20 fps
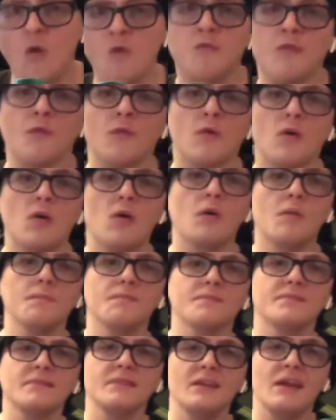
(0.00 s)

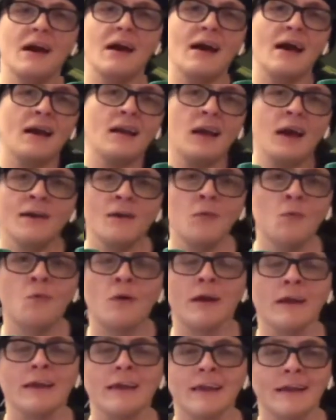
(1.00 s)
overall, I don't
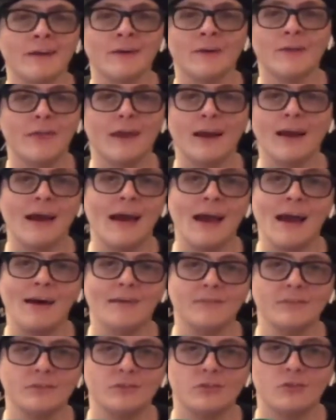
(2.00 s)
want to hear that I
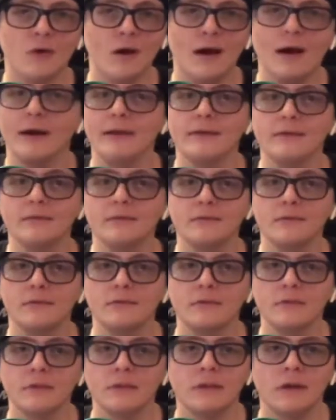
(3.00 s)
haven't tried,
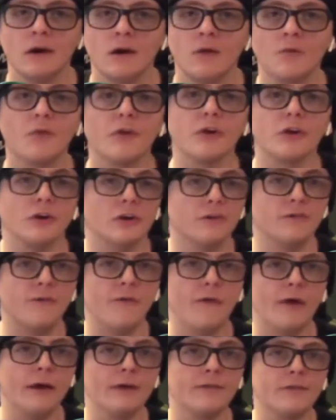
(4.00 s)
you know, the good
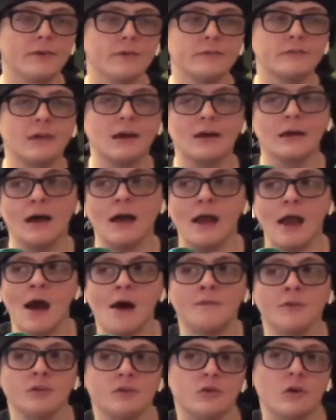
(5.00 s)
flavors. I
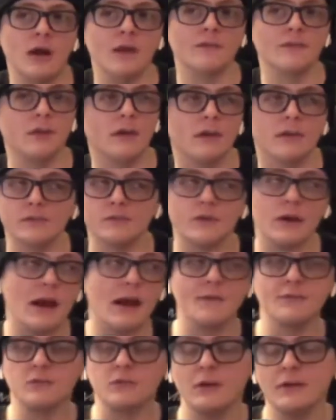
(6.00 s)
haven't tried this or
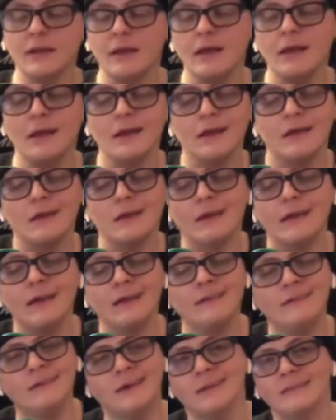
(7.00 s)
I haven't tried that.
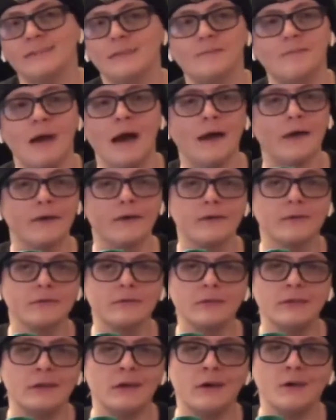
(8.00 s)
It doesn't matter.
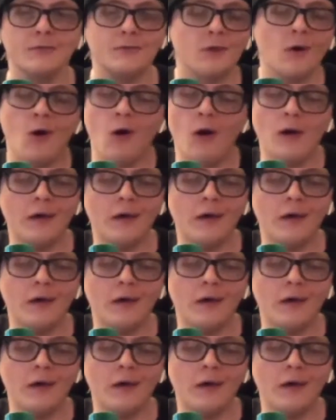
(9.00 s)
You know,